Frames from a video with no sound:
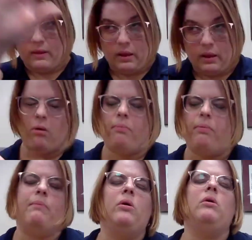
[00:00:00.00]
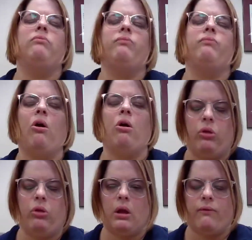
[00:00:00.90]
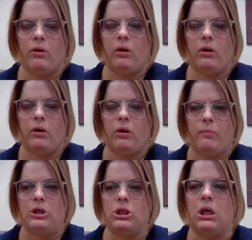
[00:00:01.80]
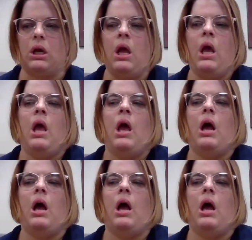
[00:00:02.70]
of seeing how people are looking for information.